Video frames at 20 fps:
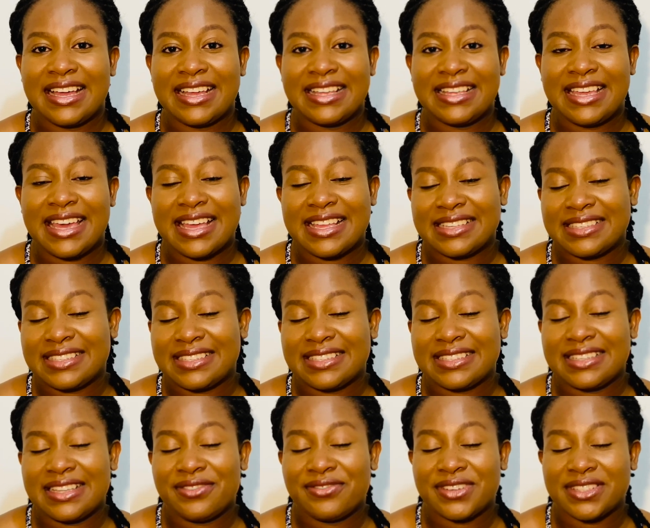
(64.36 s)
yes,
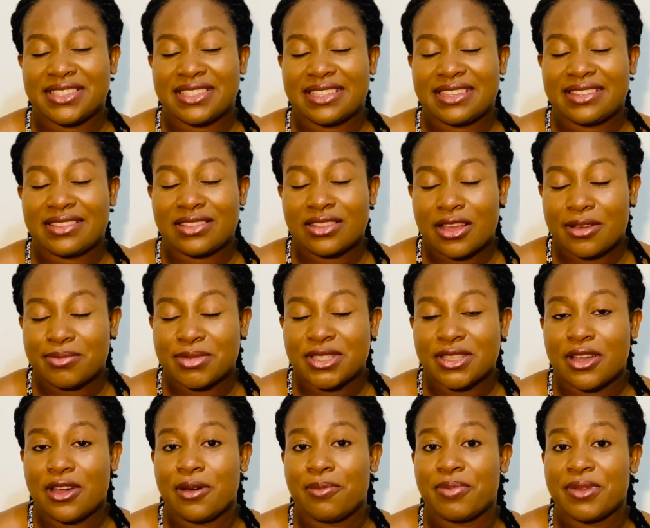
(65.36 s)
give us a thumbs
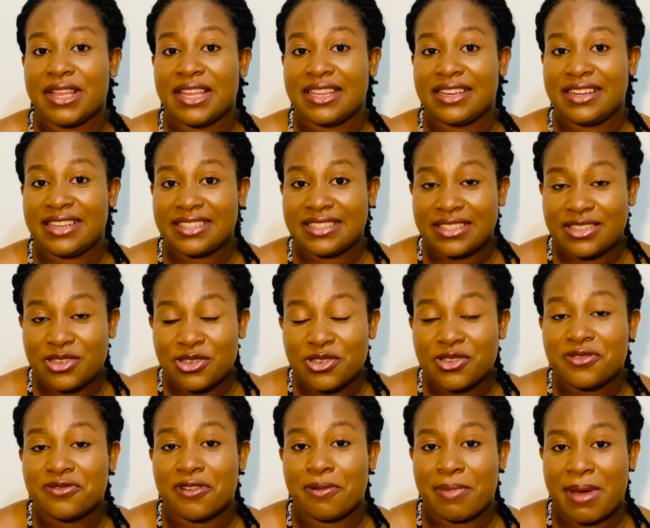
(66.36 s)
up. It is good
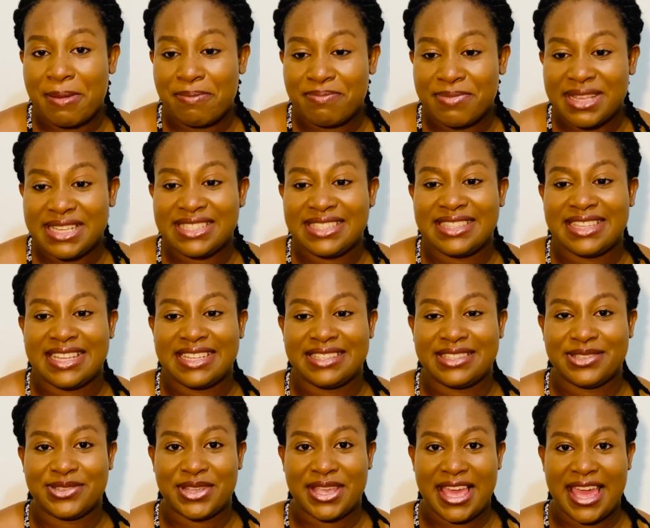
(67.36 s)
for my
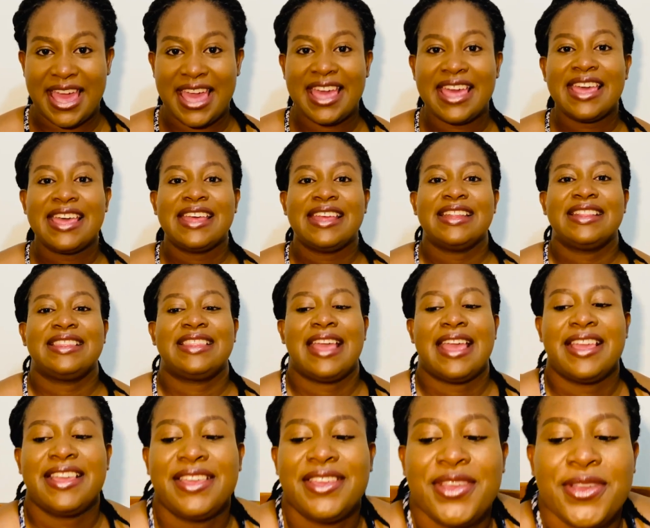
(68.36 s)
business. Okay,
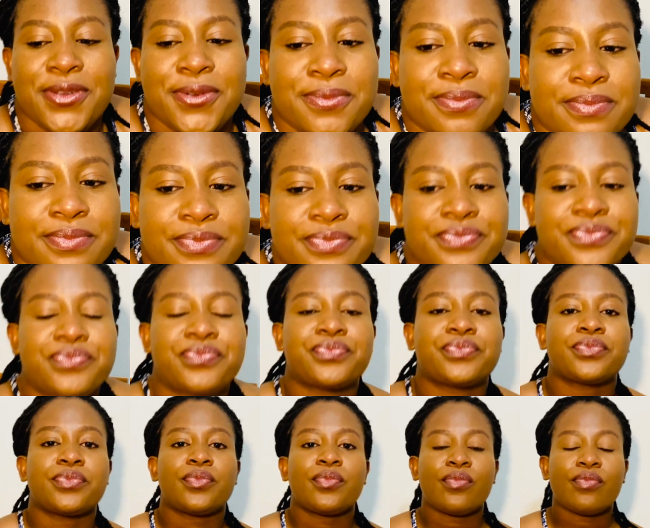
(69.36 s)
thank you.
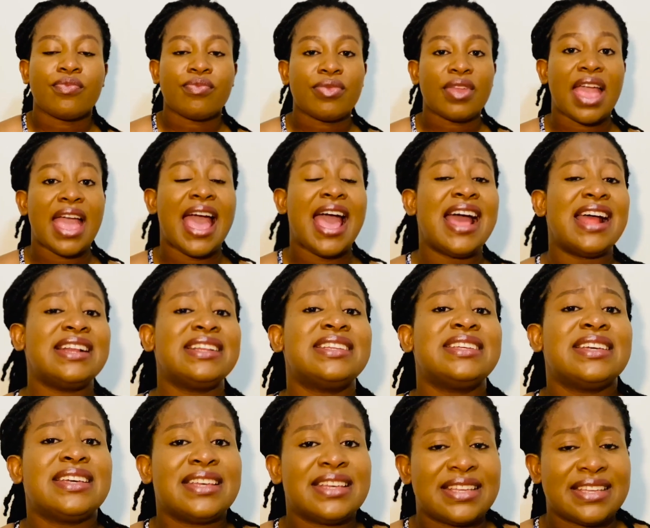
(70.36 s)
And
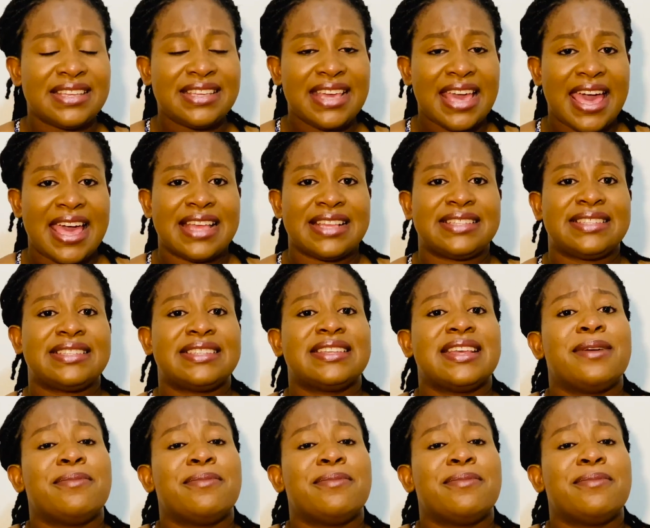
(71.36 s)
yes,